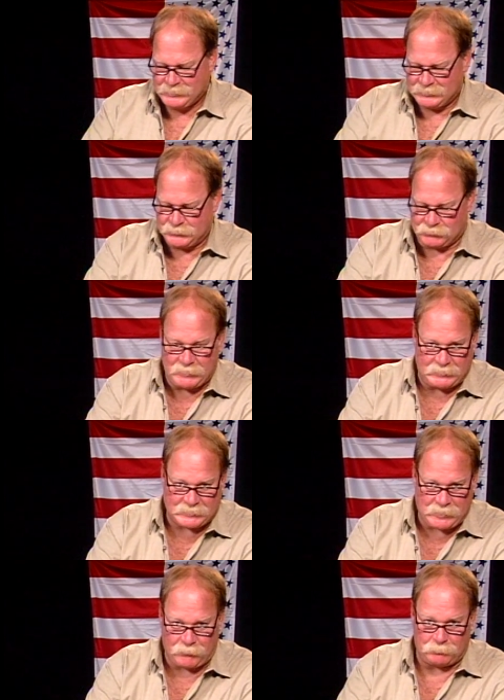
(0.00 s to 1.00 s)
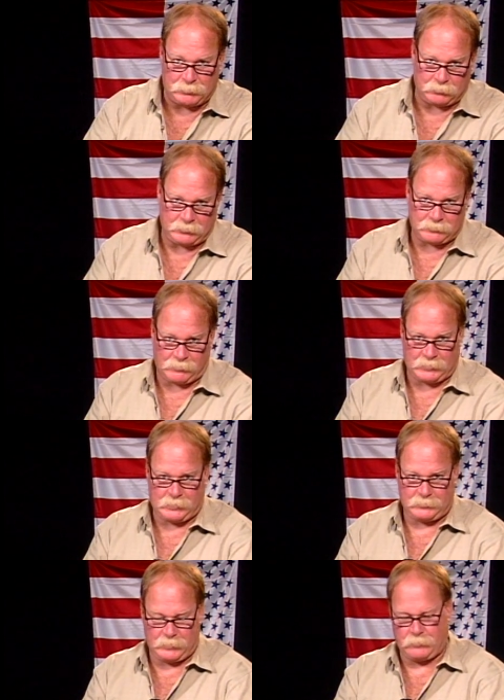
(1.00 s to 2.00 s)
Is there any accountability going
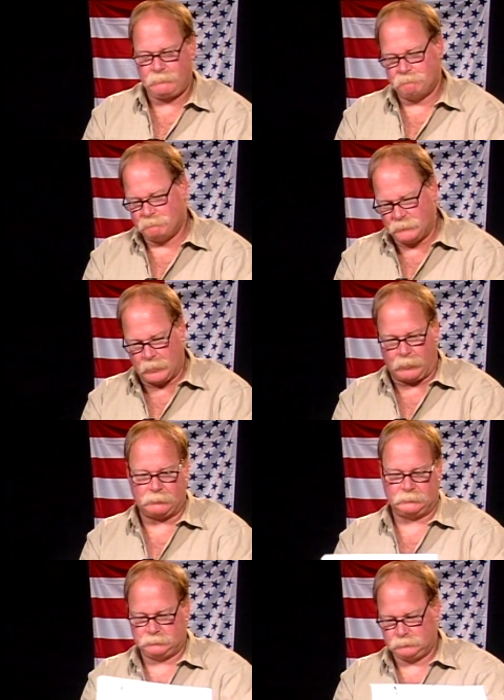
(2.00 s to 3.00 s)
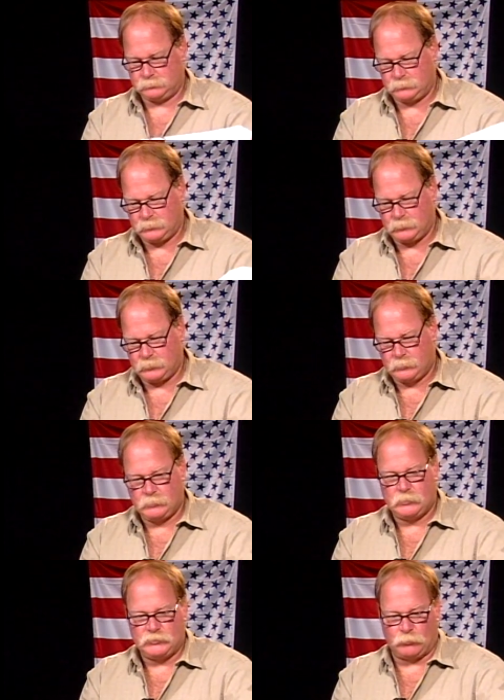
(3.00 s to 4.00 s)
on here? No.
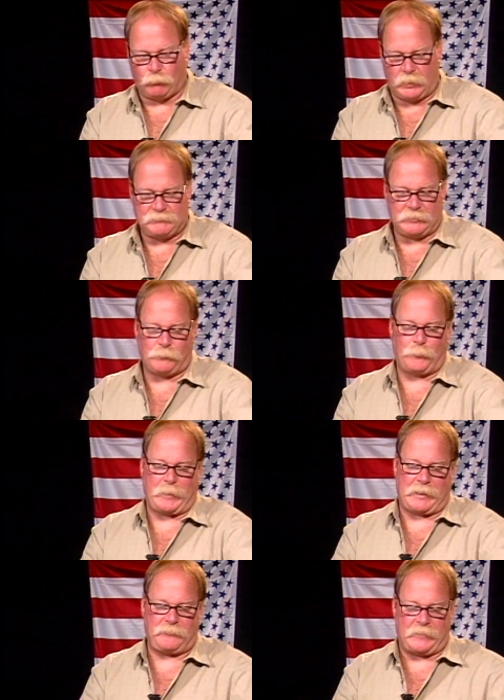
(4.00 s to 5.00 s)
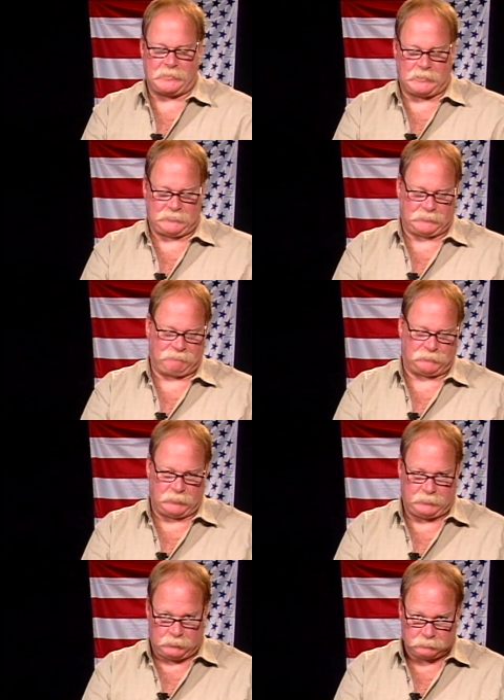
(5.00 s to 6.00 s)
You're wondering where they got the
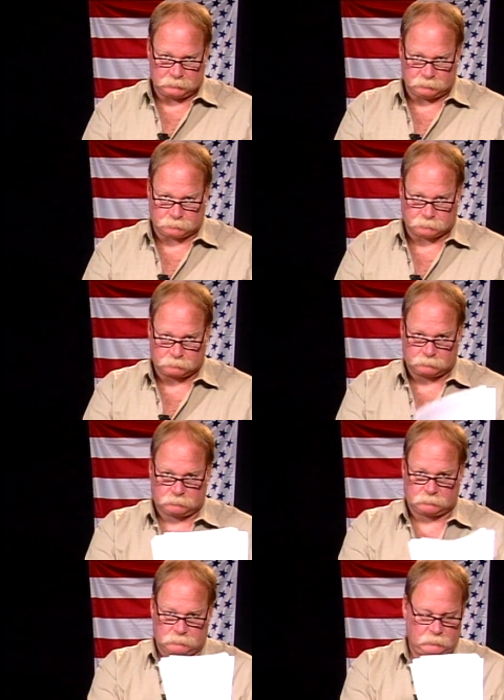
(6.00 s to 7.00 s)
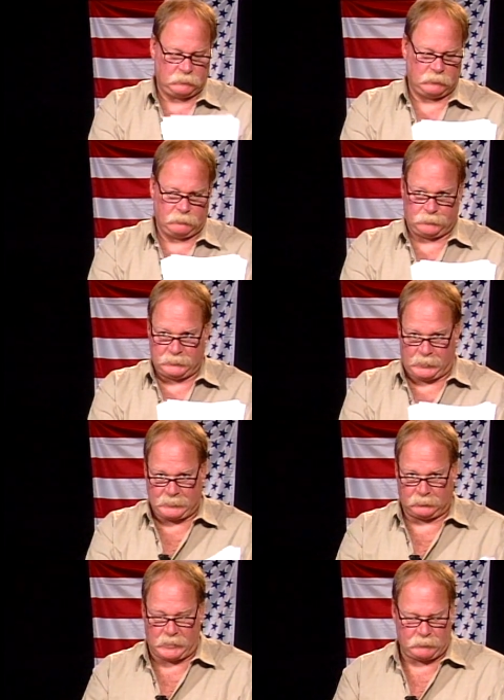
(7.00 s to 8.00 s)
funding for
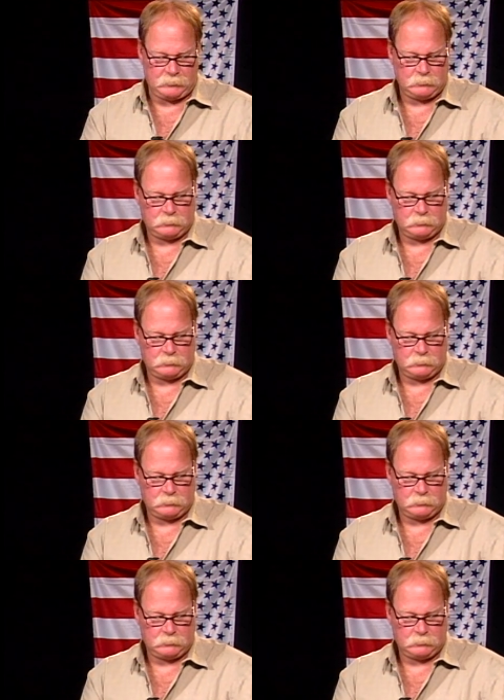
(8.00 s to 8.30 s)
9/11?